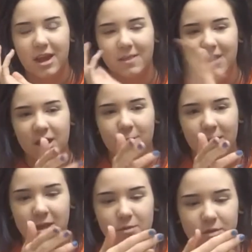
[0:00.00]
and they come
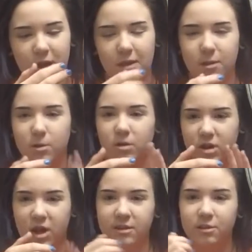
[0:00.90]
at you with like a little
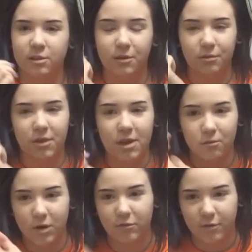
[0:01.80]
gun-looking
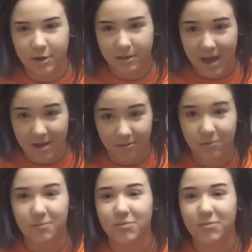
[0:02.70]
thing, run for your life.